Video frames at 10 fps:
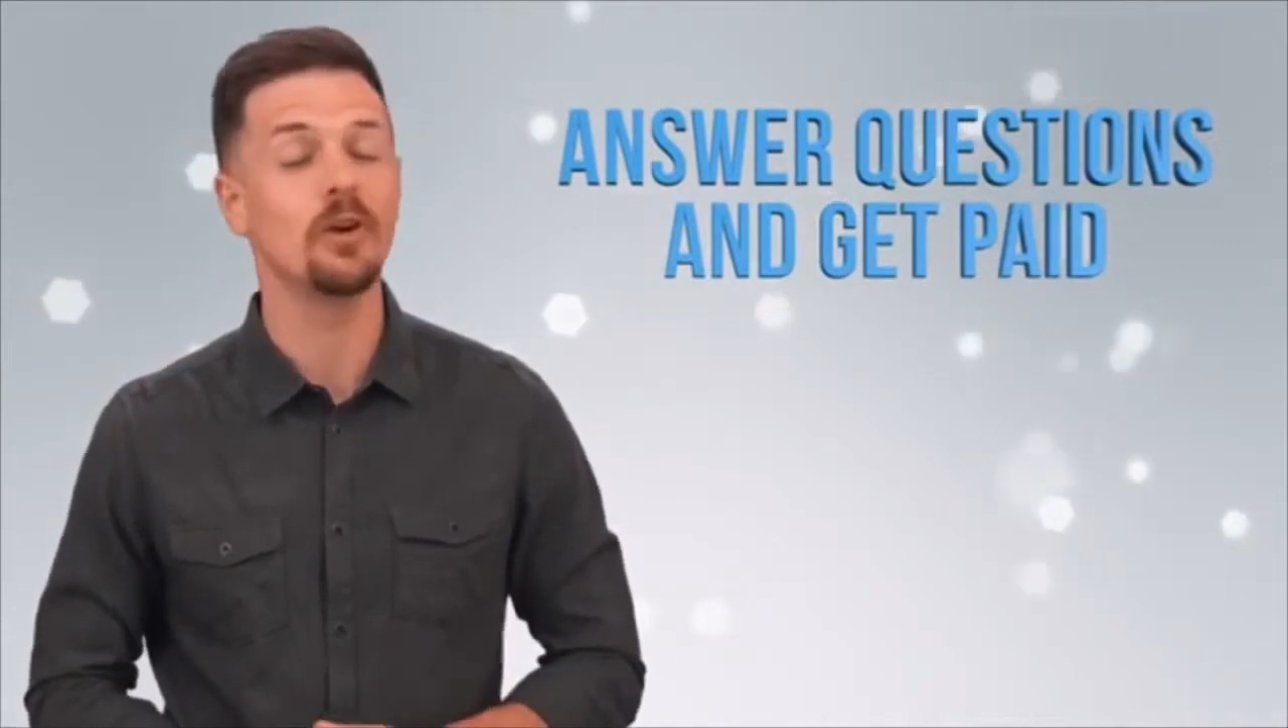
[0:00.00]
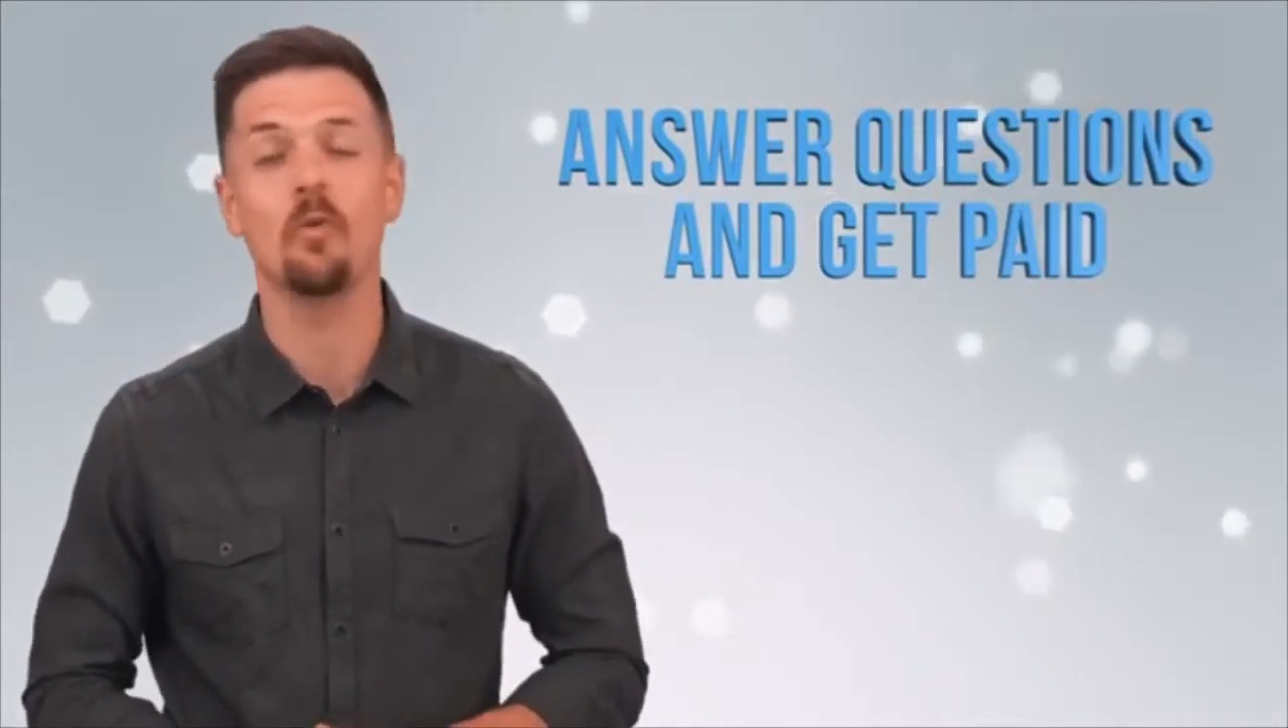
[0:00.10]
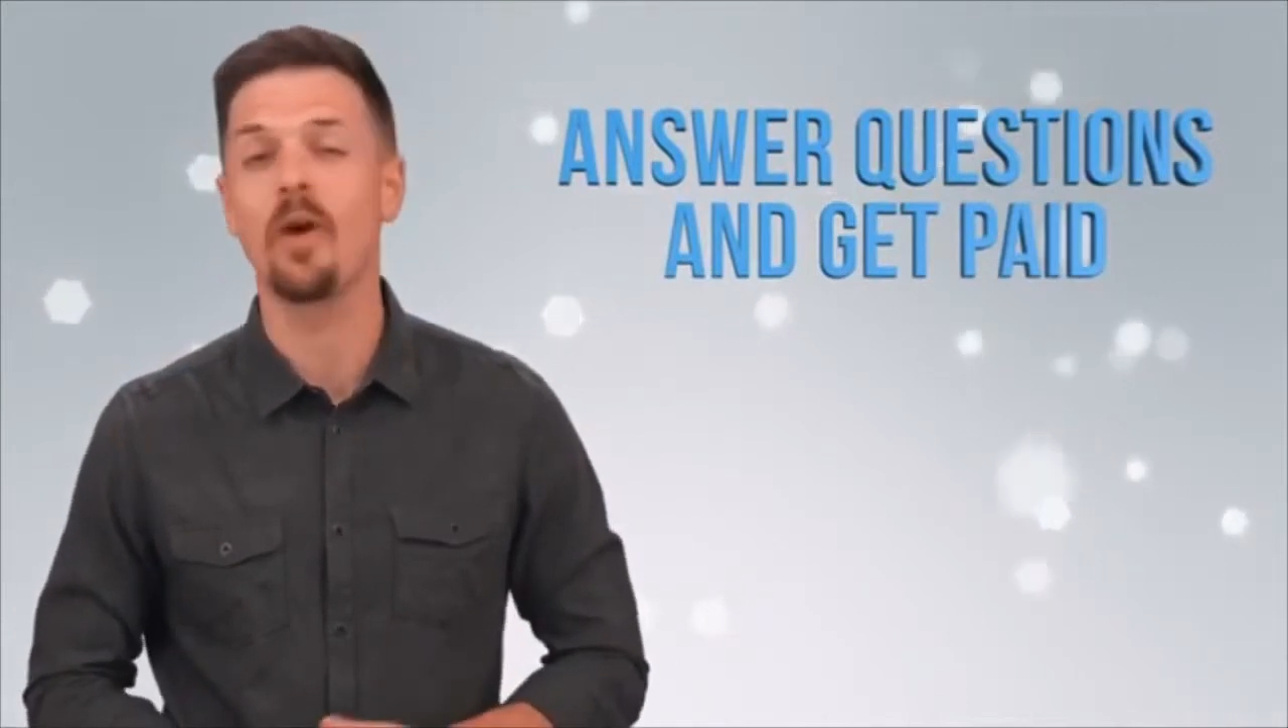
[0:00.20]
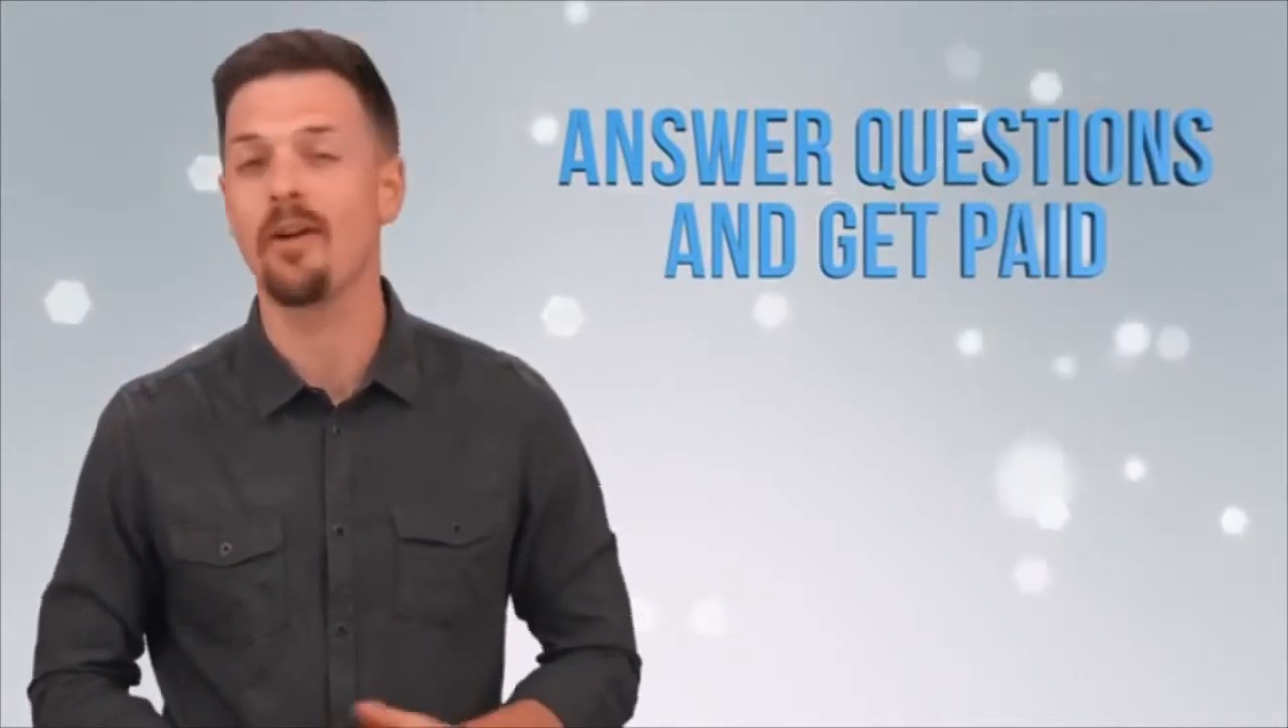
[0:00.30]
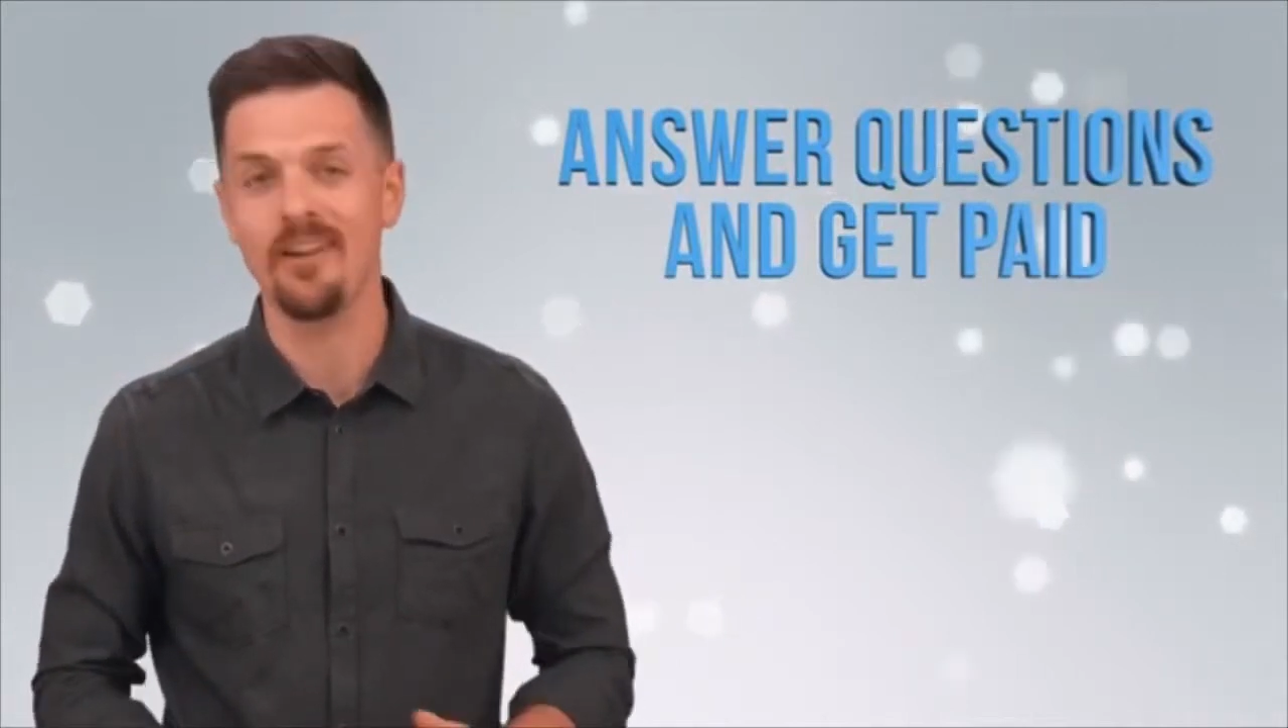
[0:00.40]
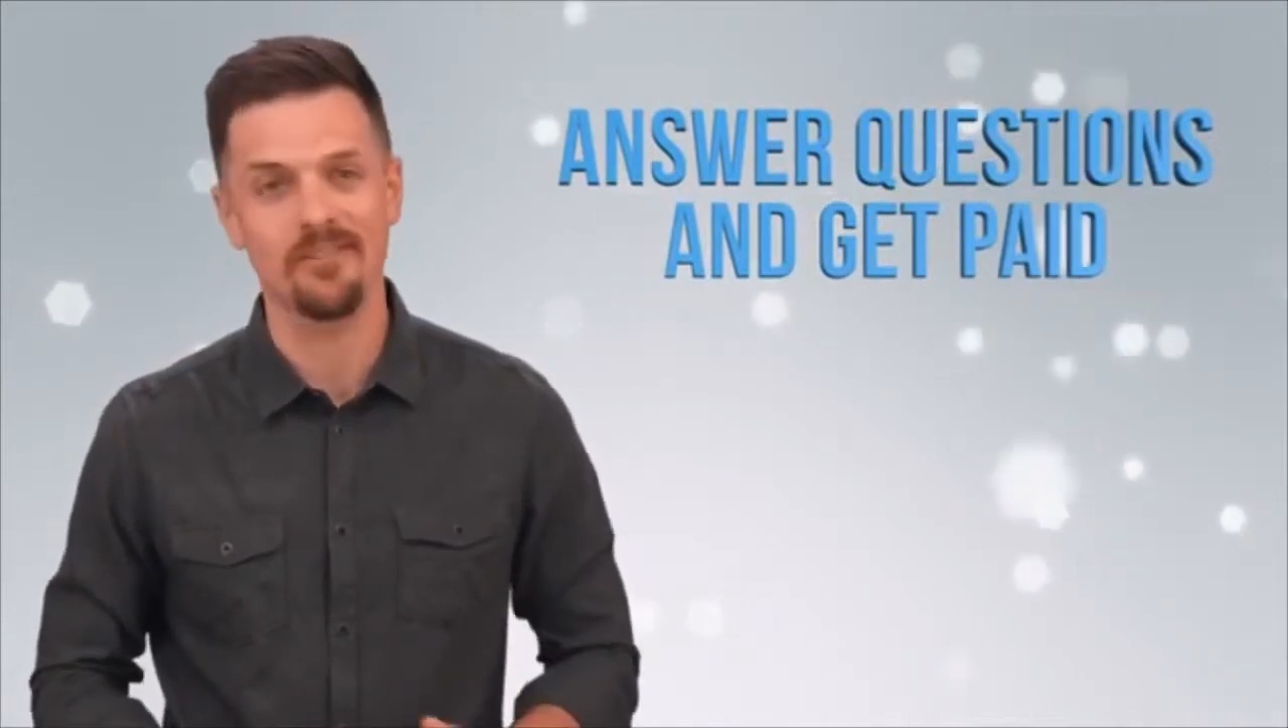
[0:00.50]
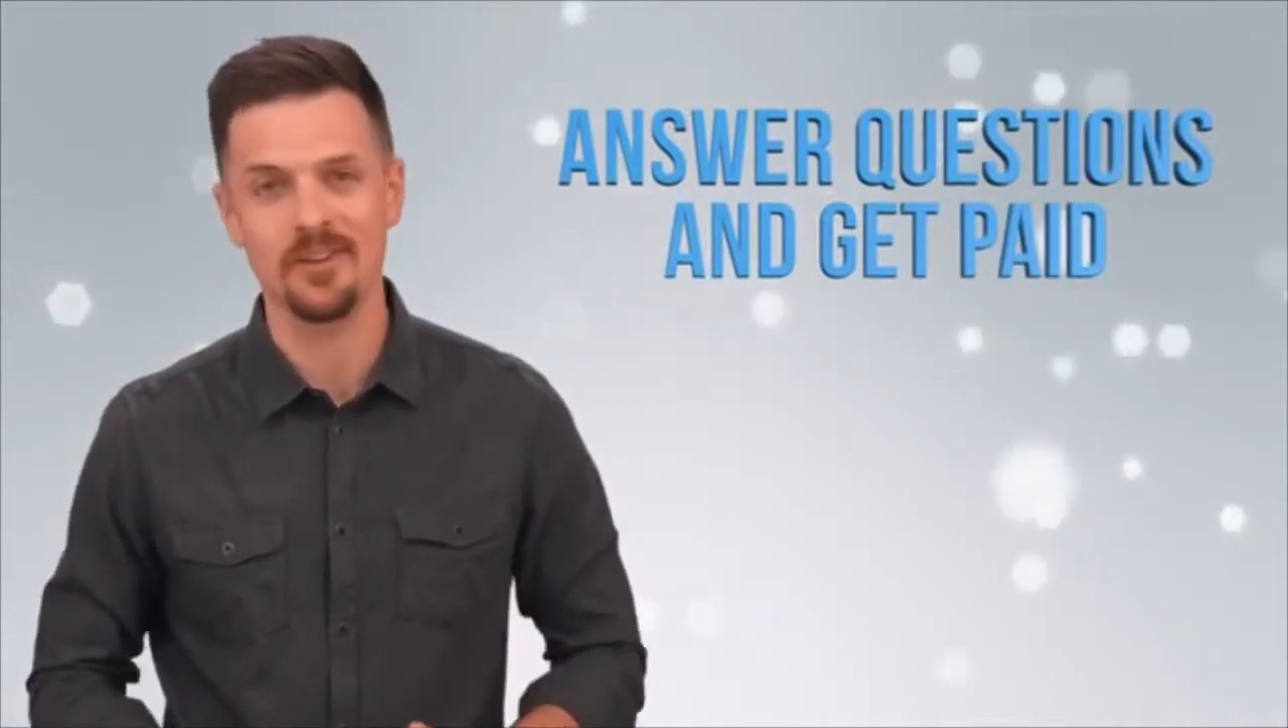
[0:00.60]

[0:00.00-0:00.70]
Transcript: wherever